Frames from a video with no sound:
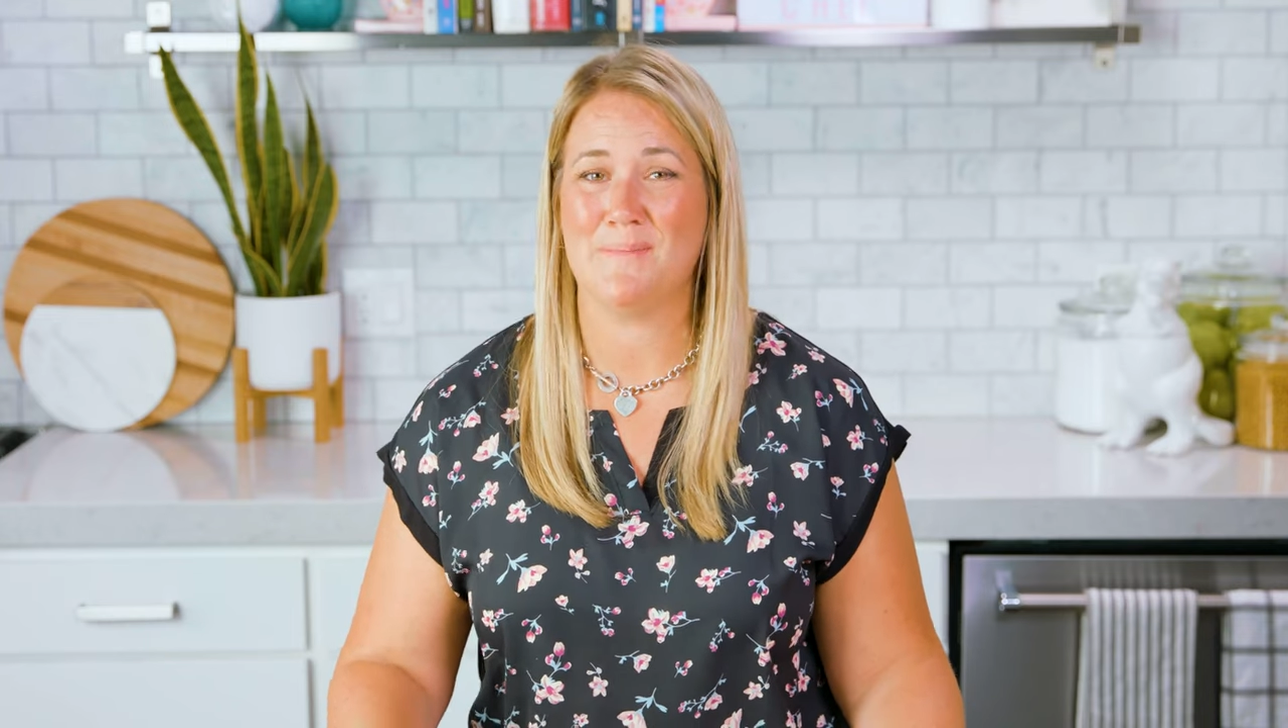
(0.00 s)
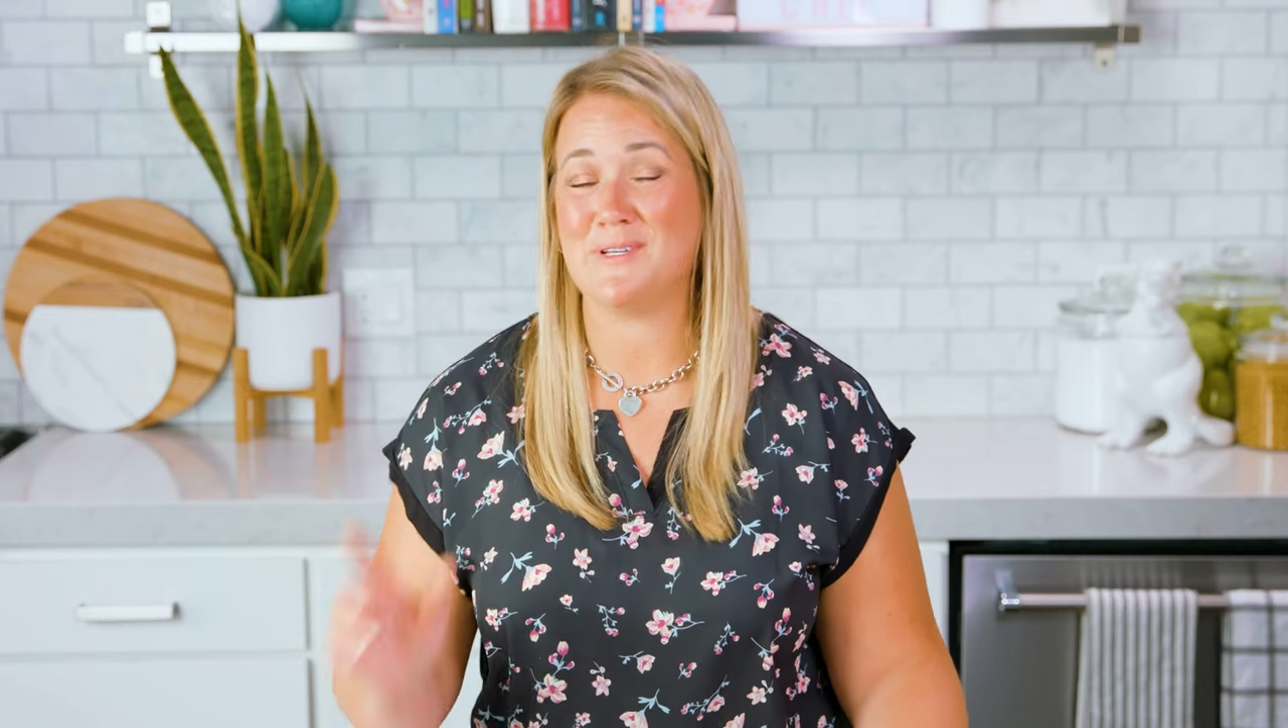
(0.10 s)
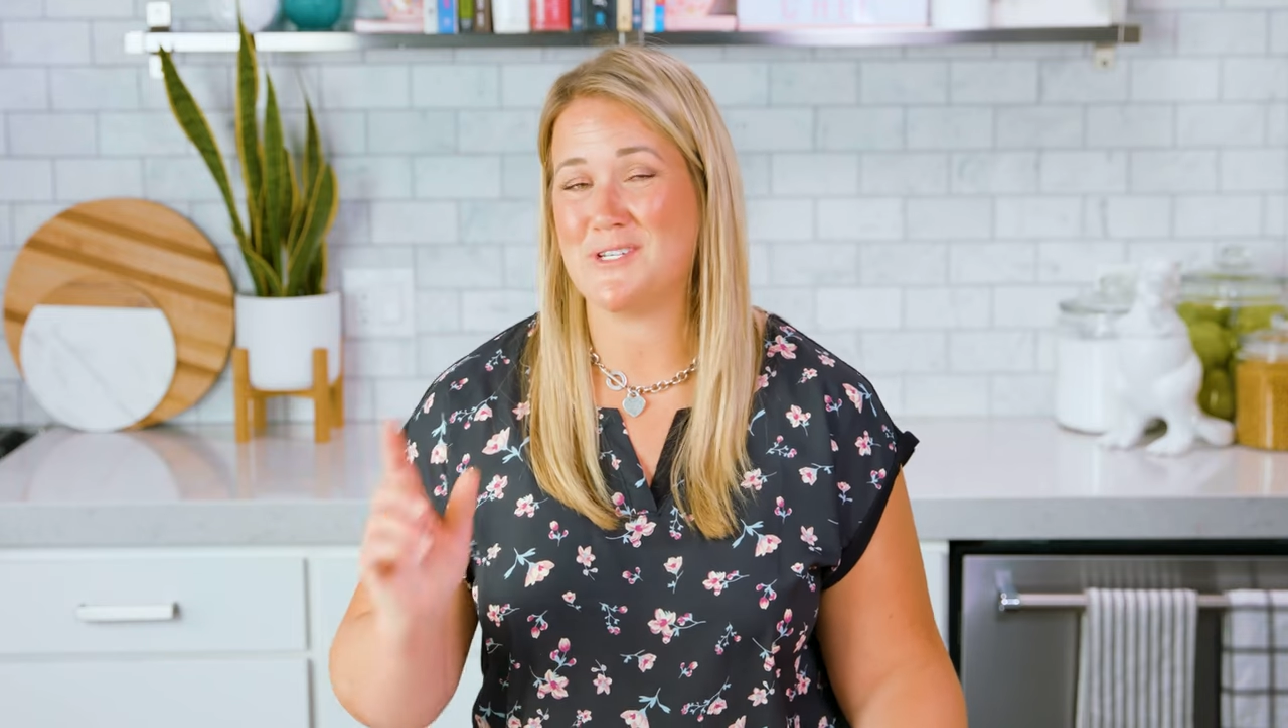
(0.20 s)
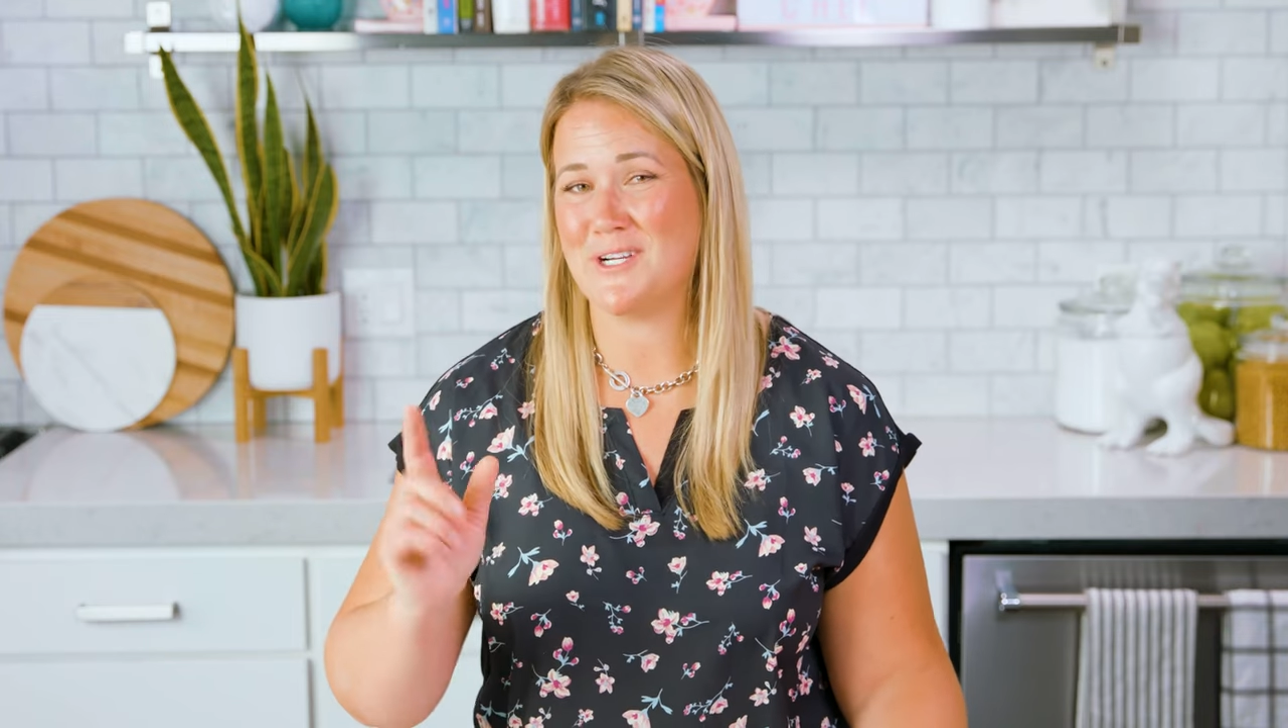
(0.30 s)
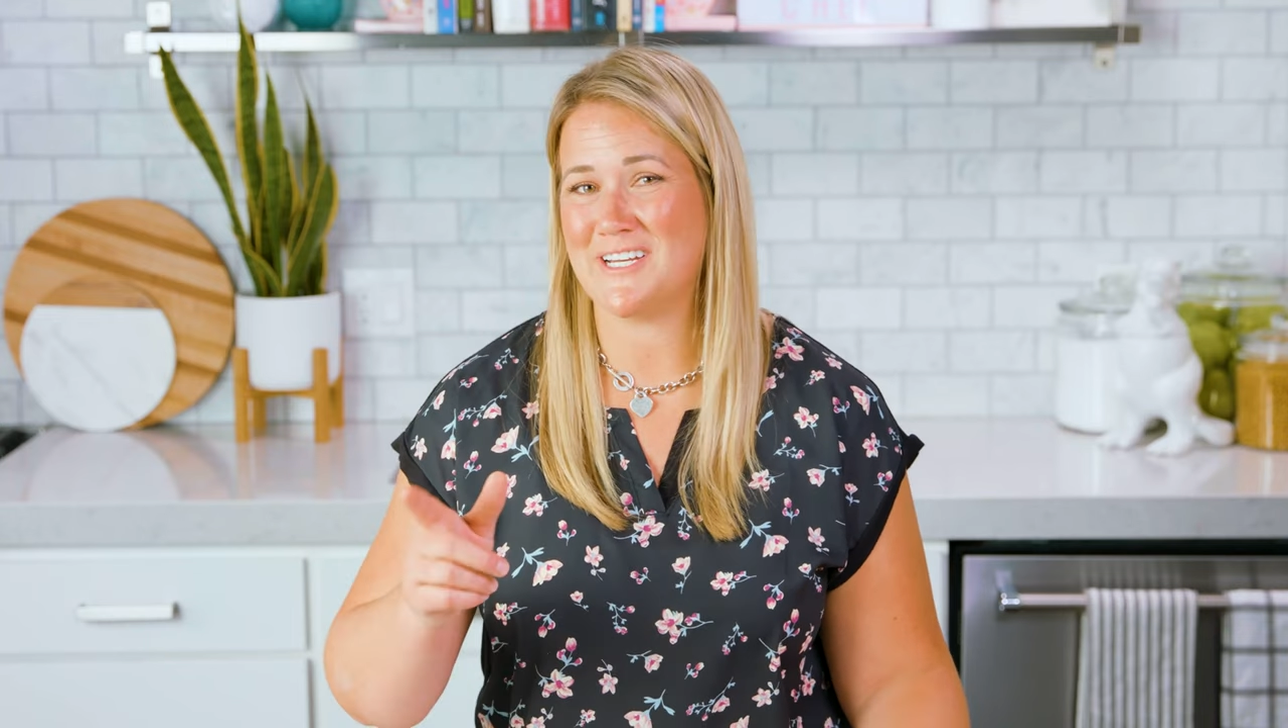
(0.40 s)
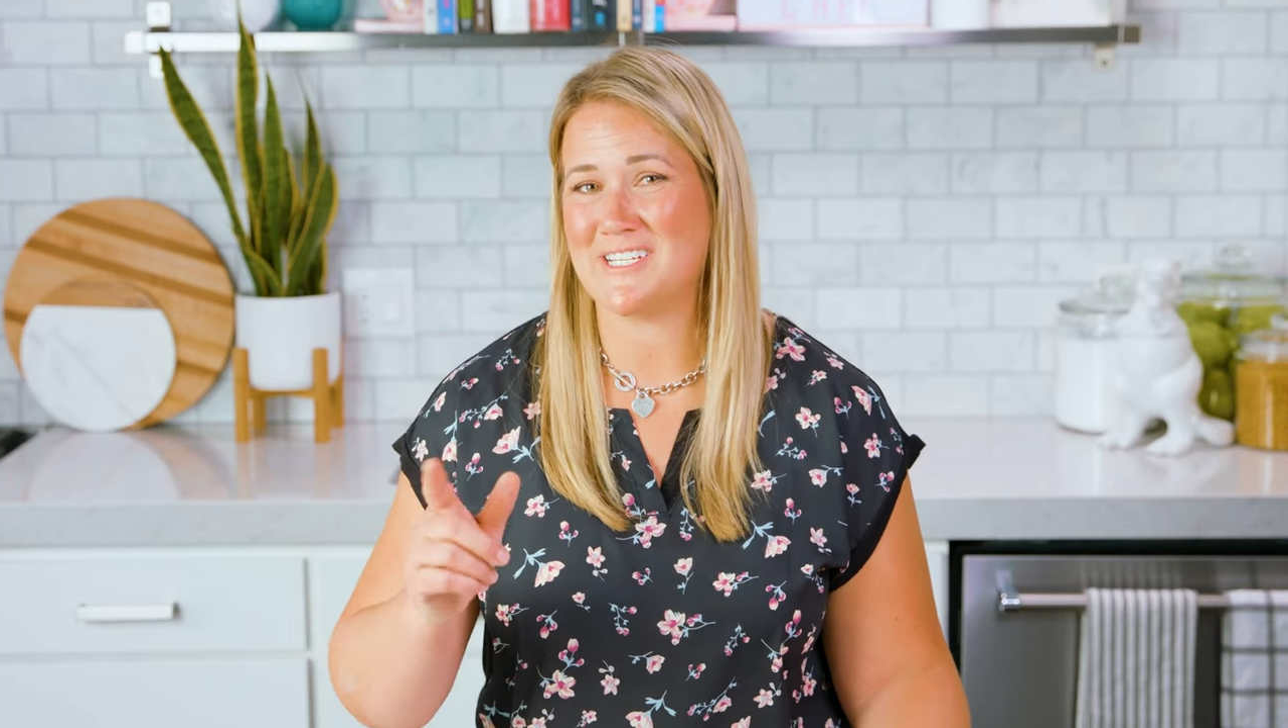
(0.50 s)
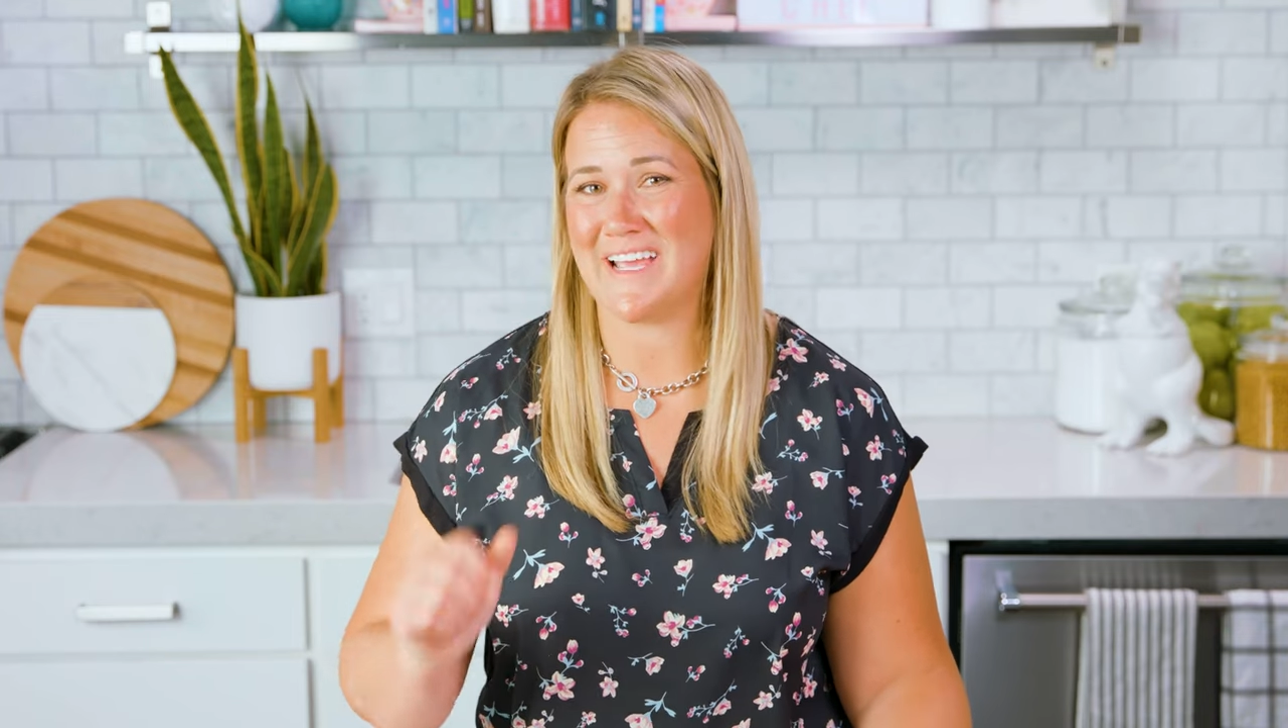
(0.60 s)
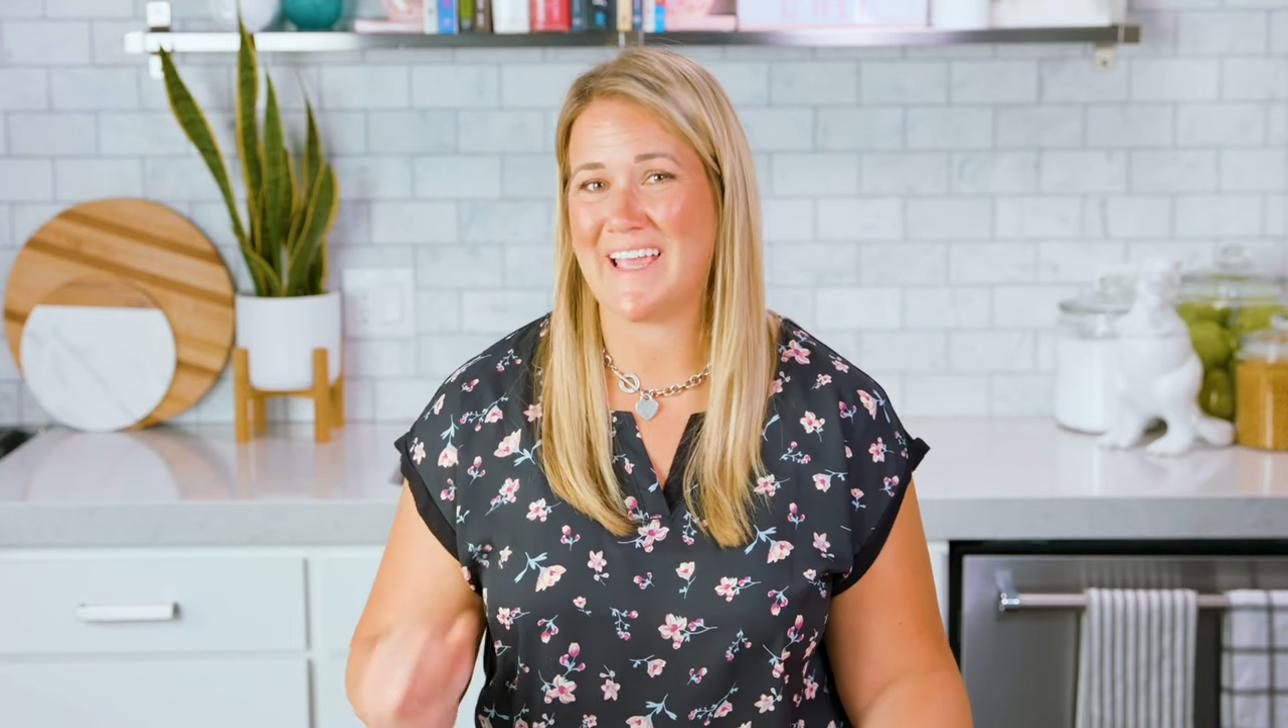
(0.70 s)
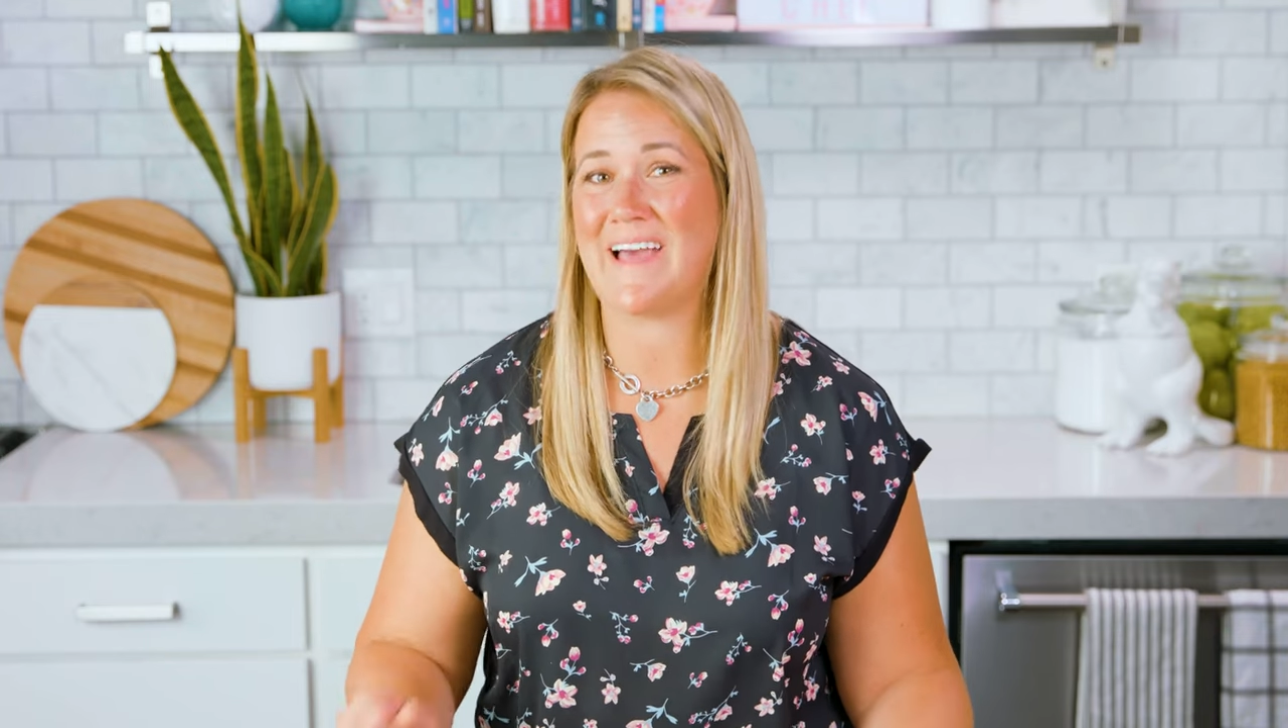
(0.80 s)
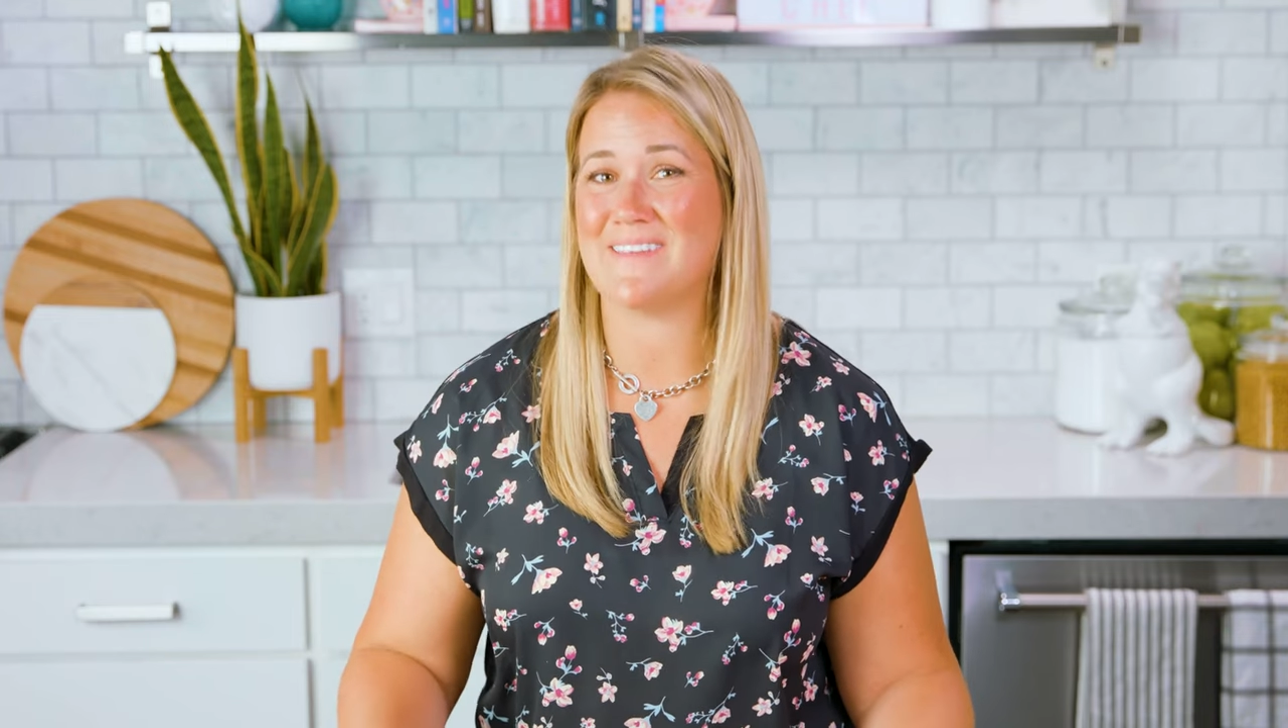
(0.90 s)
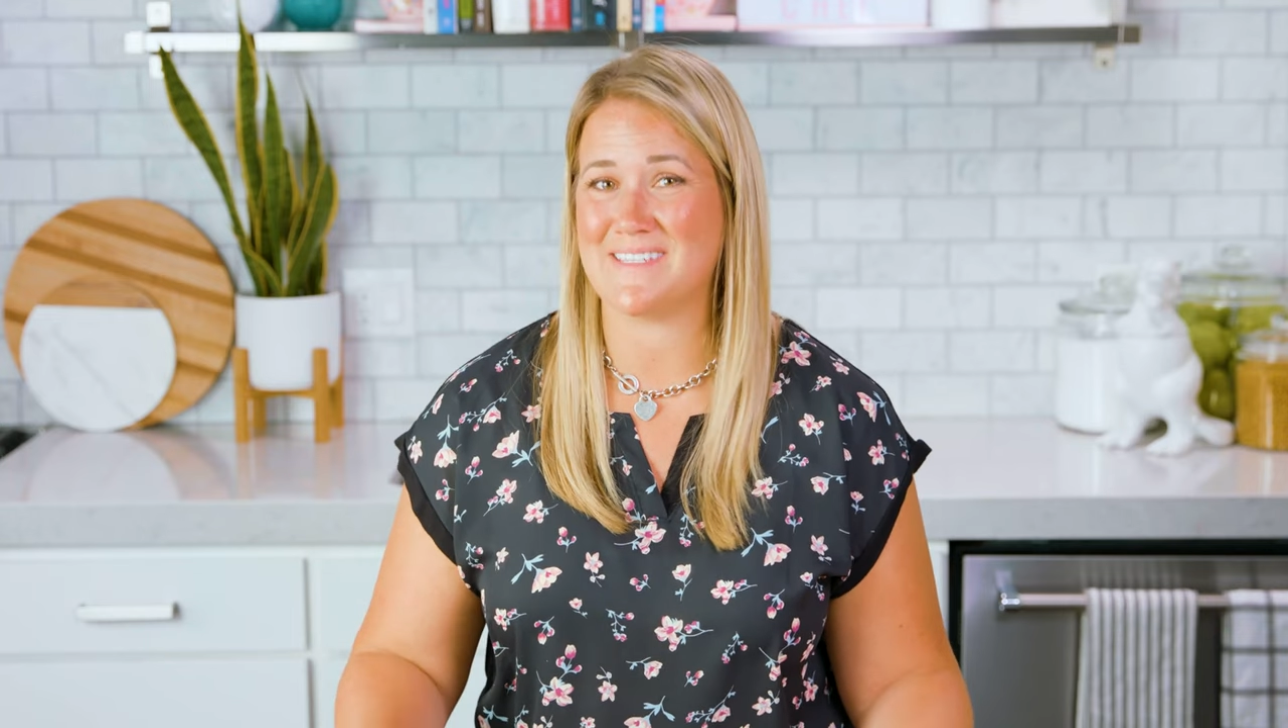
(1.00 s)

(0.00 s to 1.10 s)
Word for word: Be sure to check out